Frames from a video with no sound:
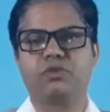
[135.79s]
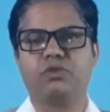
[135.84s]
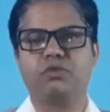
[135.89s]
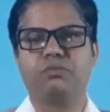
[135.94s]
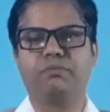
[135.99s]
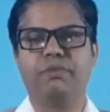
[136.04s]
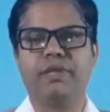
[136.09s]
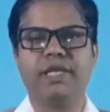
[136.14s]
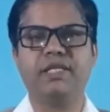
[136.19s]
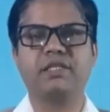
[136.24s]

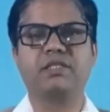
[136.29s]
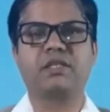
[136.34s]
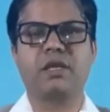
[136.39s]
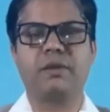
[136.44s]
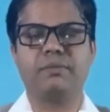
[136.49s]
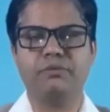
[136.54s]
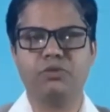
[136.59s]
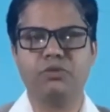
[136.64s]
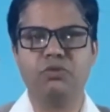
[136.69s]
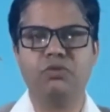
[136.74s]
to please
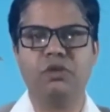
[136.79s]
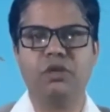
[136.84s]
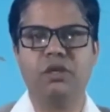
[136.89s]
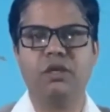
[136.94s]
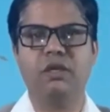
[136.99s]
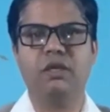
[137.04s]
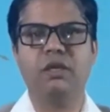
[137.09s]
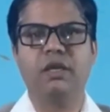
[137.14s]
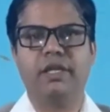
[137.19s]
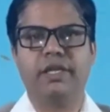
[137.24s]
come to
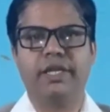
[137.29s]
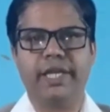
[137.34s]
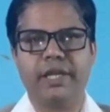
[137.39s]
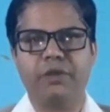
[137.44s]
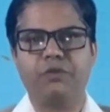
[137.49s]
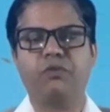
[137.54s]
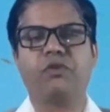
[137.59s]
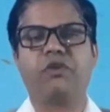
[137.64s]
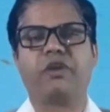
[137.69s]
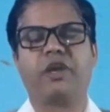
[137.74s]
the
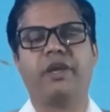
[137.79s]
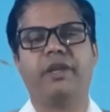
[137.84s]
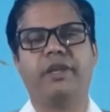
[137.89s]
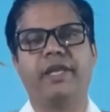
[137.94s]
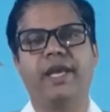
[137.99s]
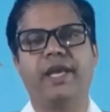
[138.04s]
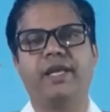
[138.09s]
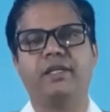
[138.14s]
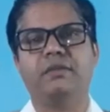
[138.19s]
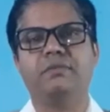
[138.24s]
network
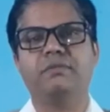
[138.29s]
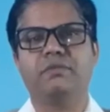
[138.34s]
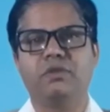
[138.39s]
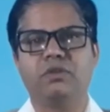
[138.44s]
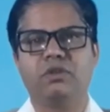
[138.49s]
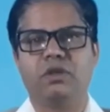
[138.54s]
area.